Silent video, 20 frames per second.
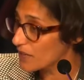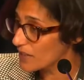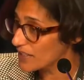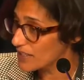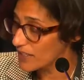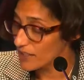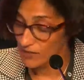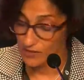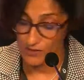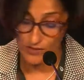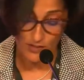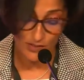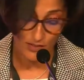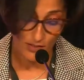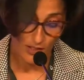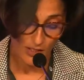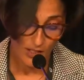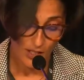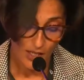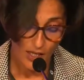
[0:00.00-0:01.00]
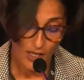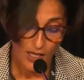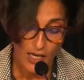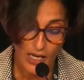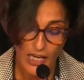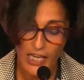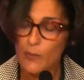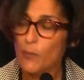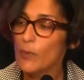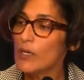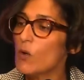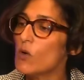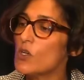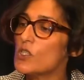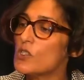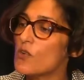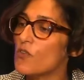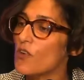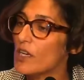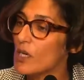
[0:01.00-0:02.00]
the years. It will
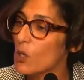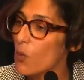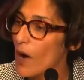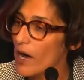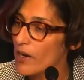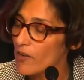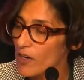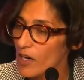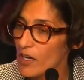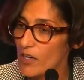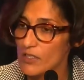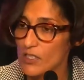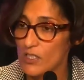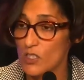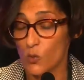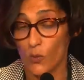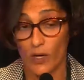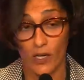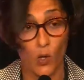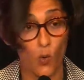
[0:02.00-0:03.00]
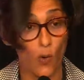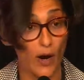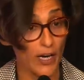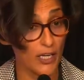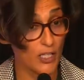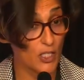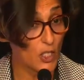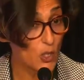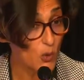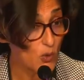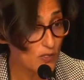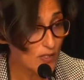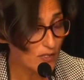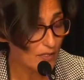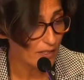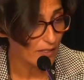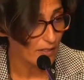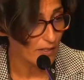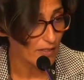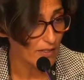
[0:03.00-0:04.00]
also require us to acquire new
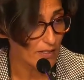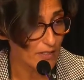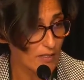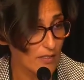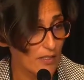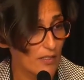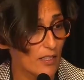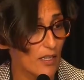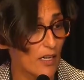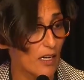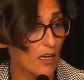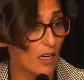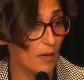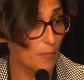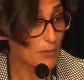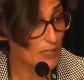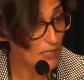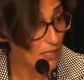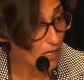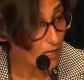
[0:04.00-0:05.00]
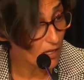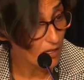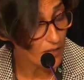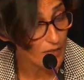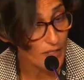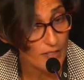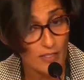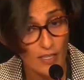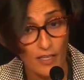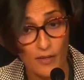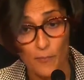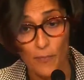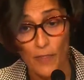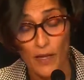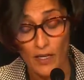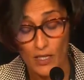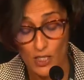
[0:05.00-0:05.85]
skills ups uh, um,